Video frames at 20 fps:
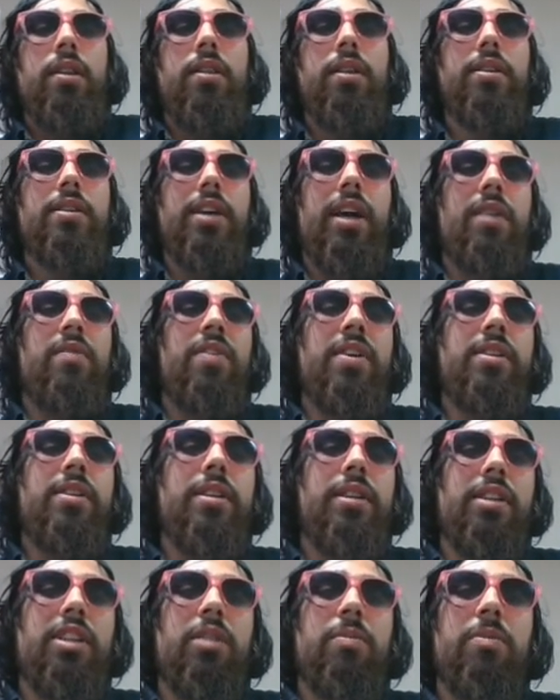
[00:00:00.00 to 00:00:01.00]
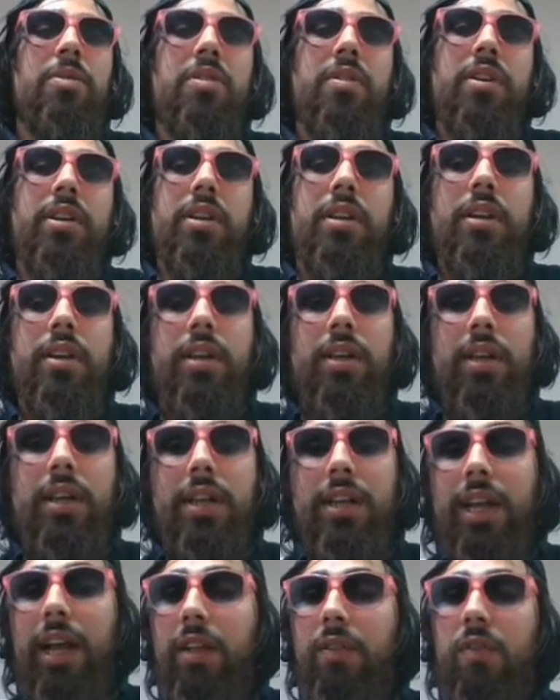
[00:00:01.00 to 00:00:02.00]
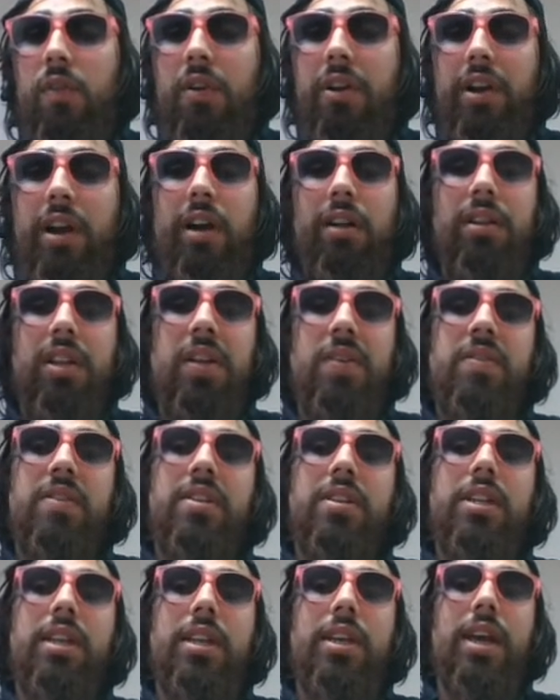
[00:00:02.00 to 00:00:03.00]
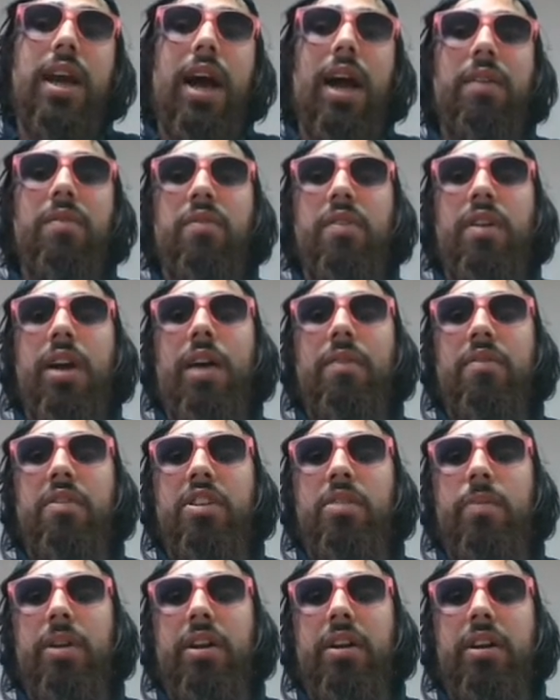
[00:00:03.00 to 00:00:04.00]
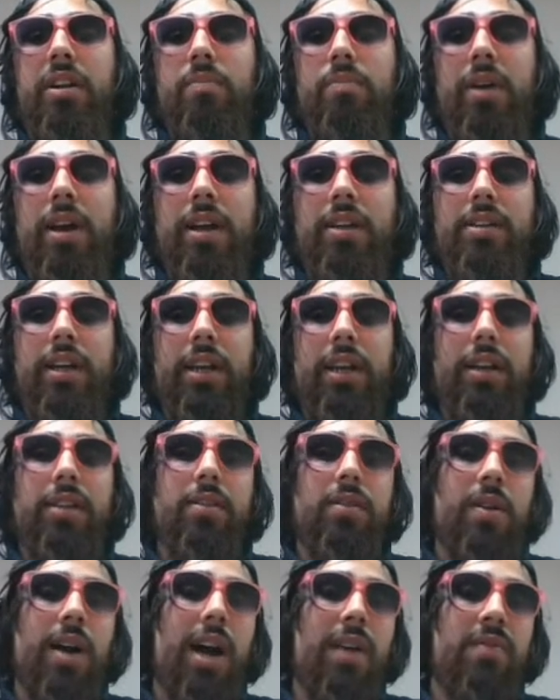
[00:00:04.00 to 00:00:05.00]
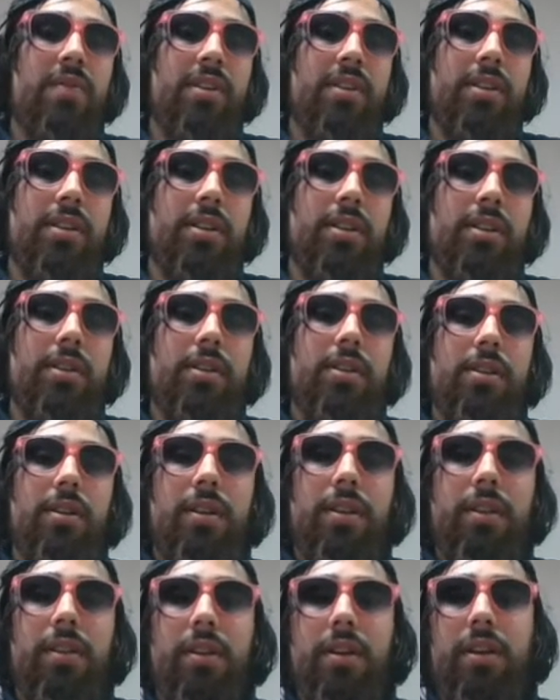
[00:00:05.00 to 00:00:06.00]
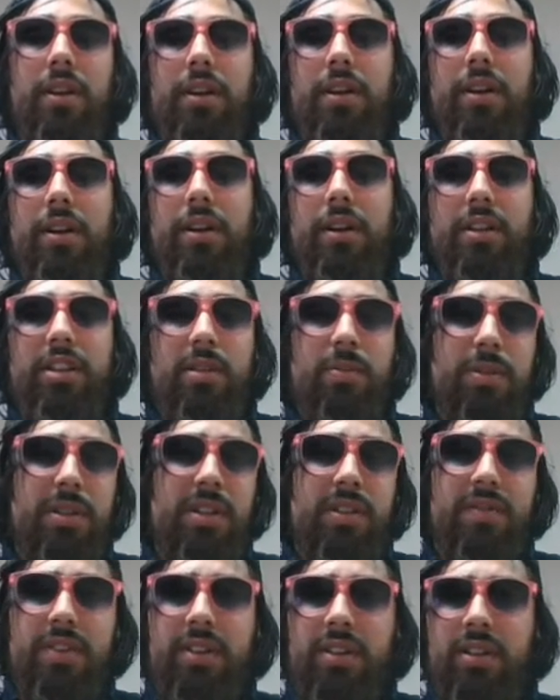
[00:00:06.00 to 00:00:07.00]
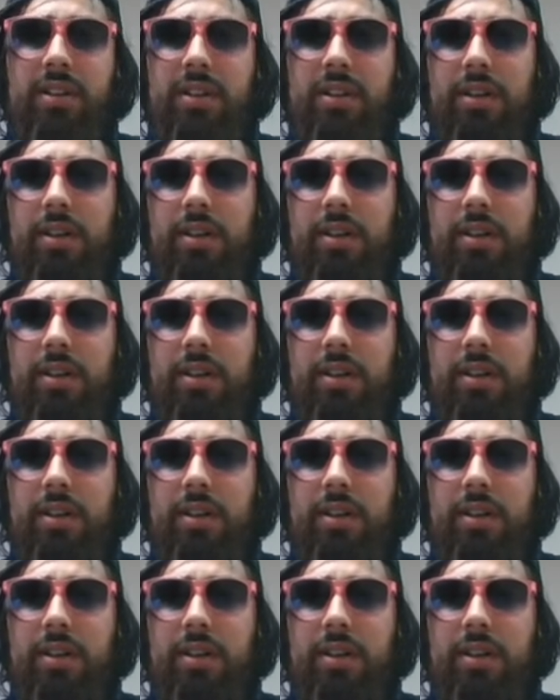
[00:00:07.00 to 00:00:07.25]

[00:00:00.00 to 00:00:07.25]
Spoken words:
This Adventist community in California outlives the average American by a decade. So Adventists, they're a specific